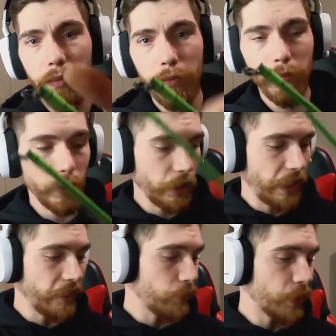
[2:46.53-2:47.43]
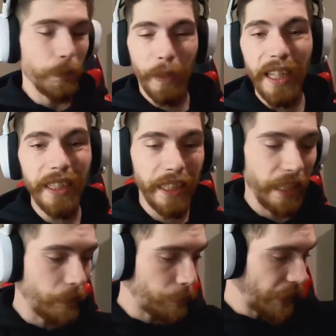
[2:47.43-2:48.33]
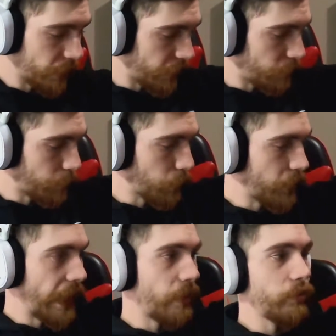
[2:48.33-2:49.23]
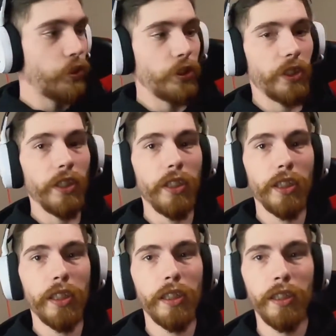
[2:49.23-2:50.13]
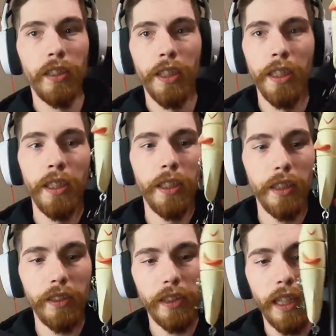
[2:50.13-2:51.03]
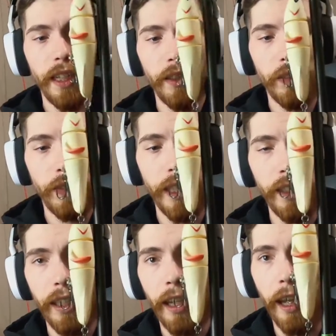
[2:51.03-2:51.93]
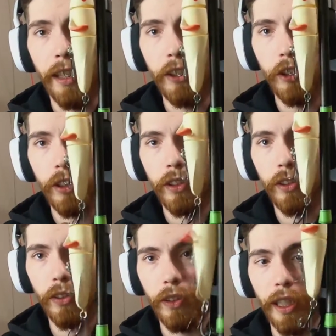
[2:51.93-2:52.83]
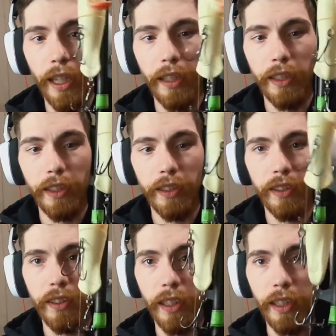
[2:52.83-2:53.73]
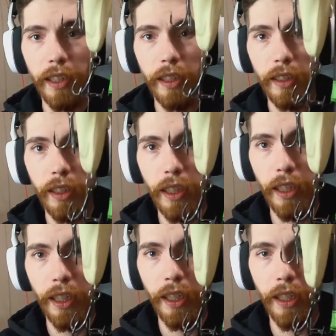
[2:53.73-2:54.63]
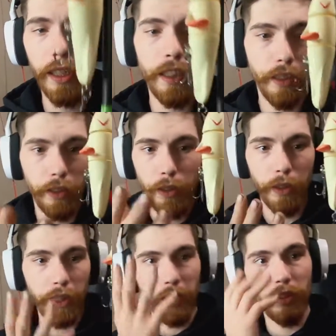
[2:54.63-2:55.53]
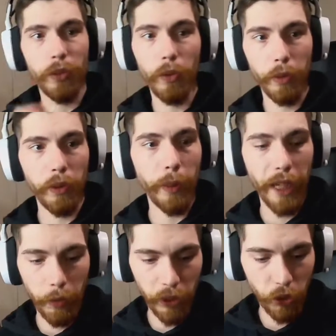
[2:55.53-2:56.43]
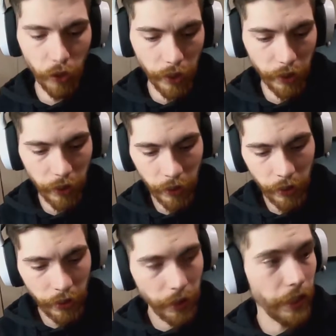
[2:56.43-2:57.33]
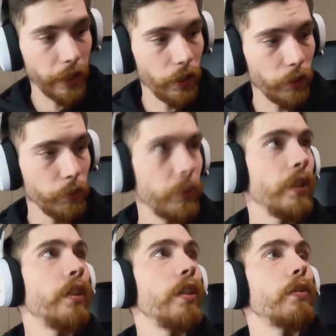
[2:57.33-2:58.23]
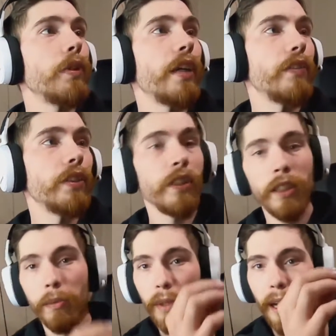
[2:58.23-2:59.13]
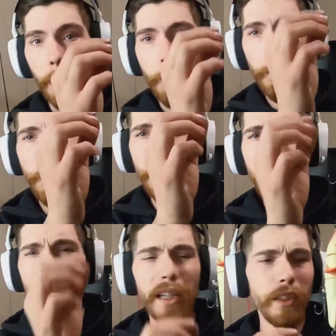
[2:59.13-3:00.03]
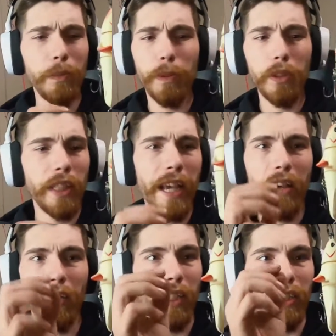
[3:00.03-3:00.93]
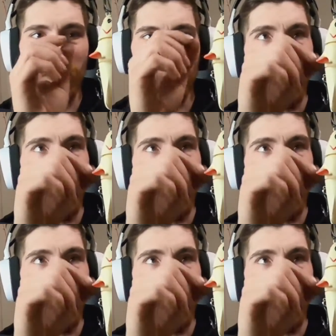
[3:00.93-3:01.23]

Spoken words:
or not even really bending it. I barely even pulled down just to hook this guy right on that edge so that he could stay there, and I could store it in the back of my truck at home, whatever. But I barely pulled down, and it just like